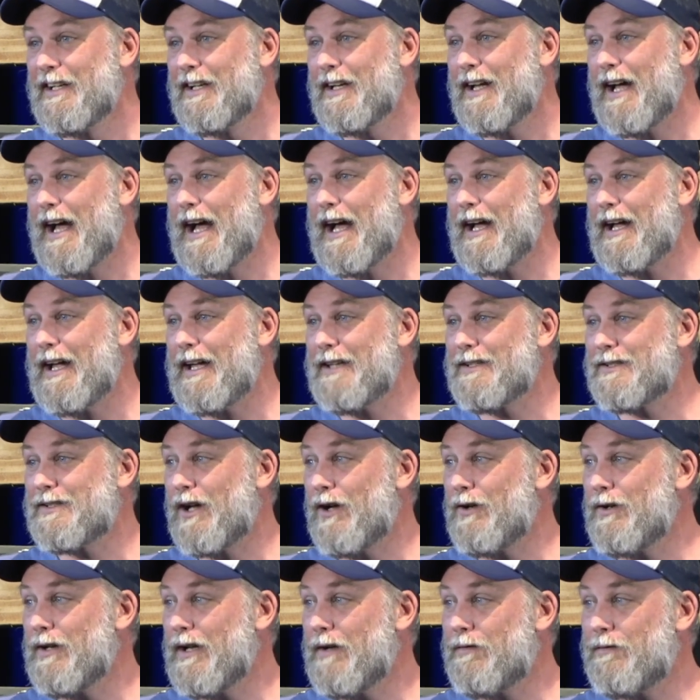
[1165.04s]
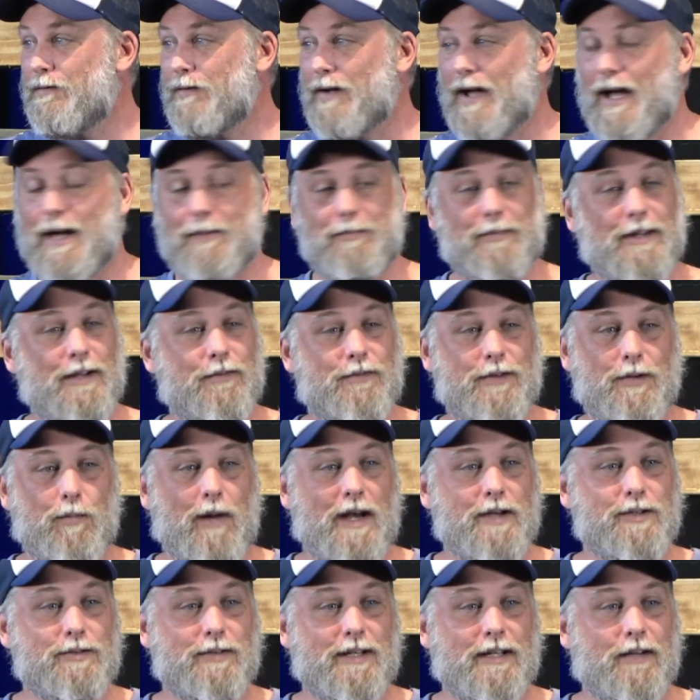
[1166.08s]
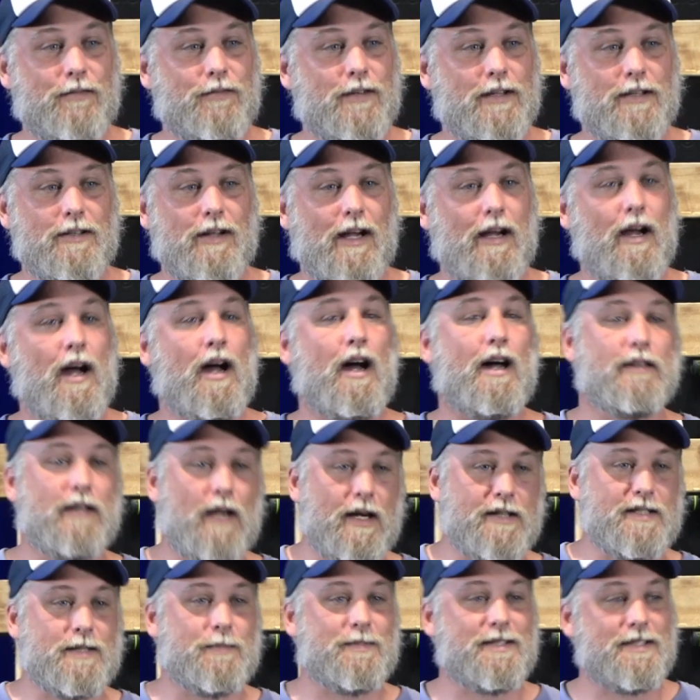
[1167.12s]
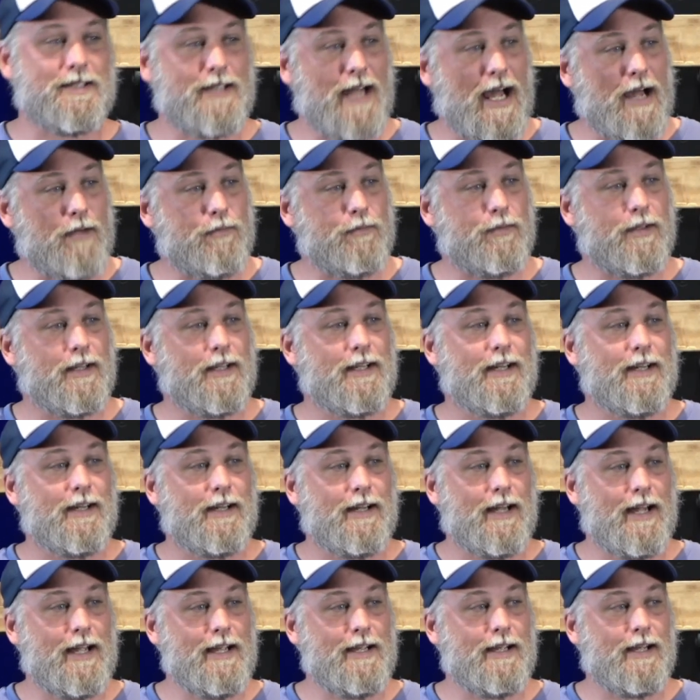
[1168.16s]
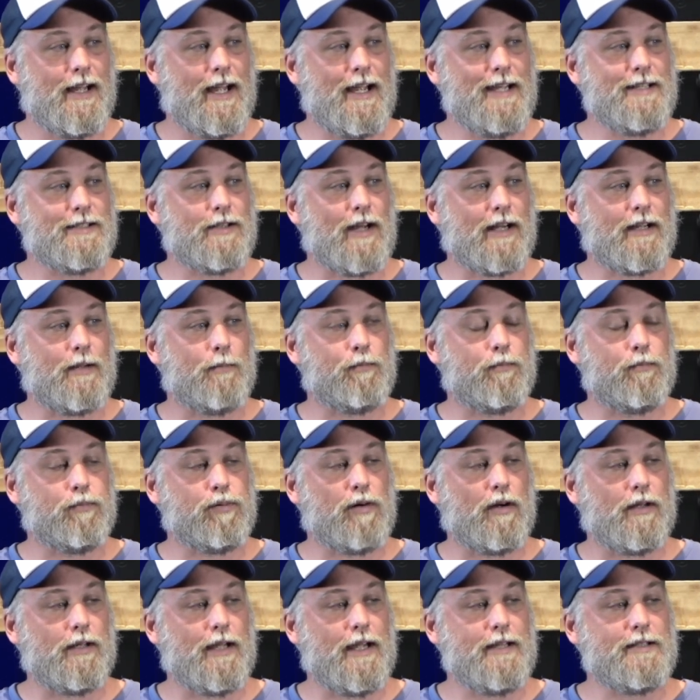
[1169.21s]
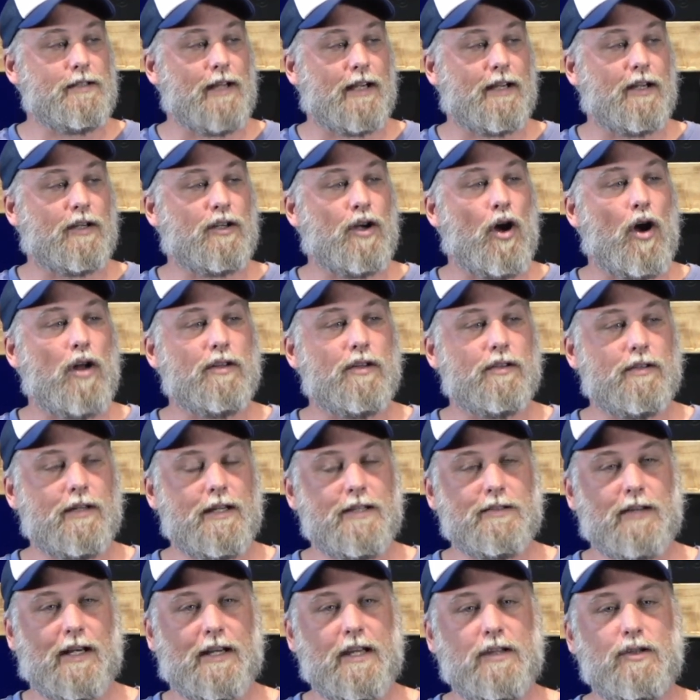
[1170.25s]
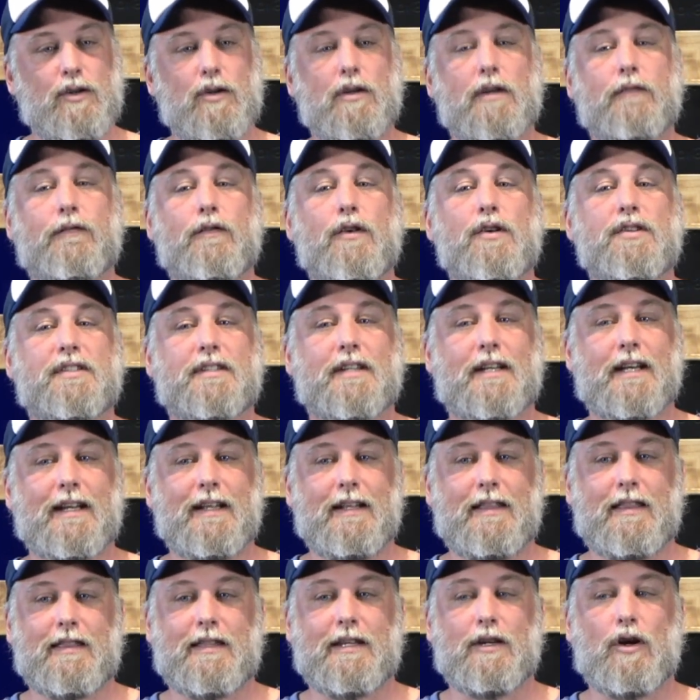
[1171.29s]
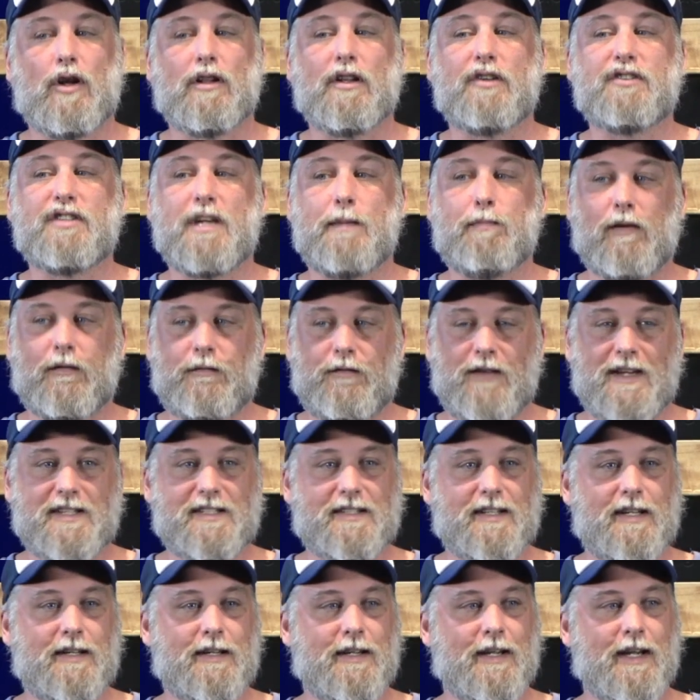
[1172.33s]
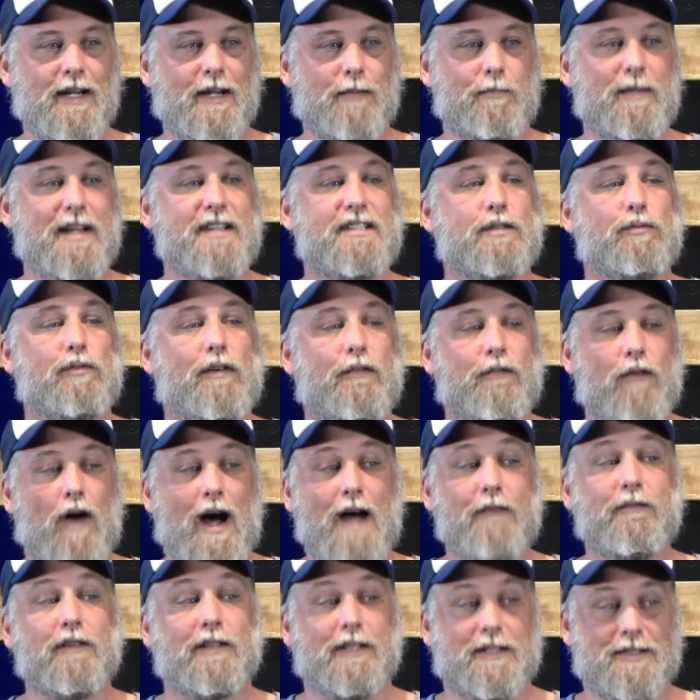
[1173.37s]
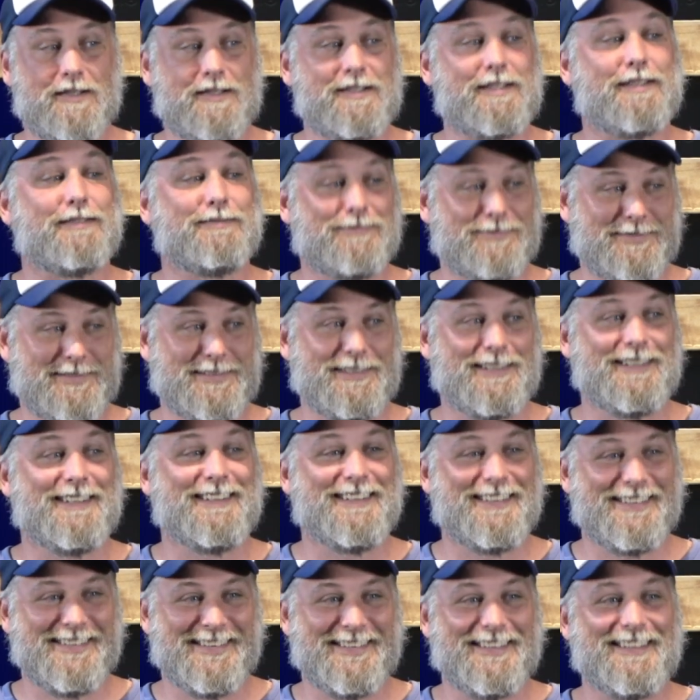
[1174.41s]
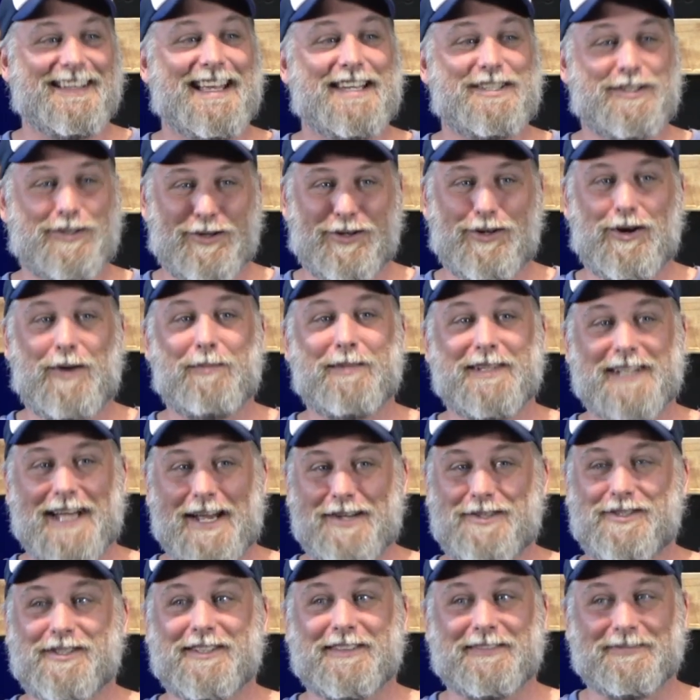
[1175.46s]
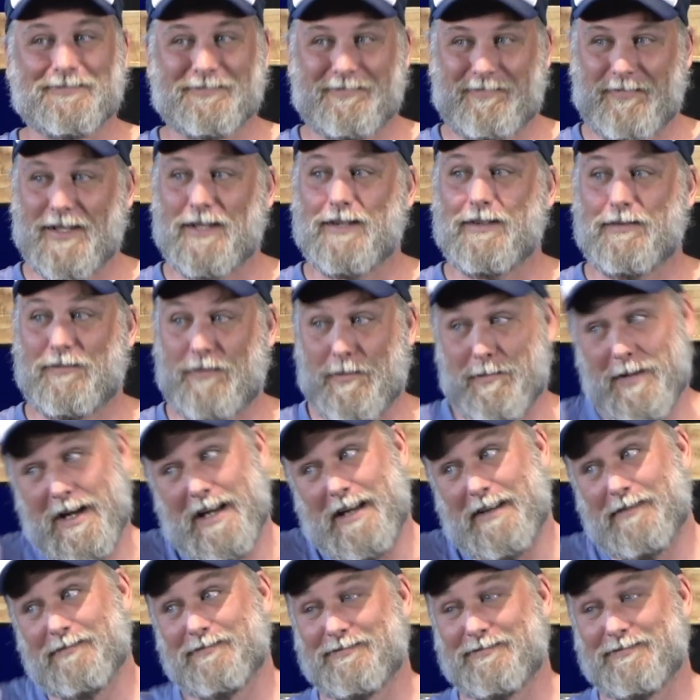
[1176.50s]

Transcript: Uh, and so if, um, if you're wondering if you'd like, oh, I'd like some stuff, he's, like a, he's like a college, he's like a university theology professor, meets to revivalist. That's a good combination for me.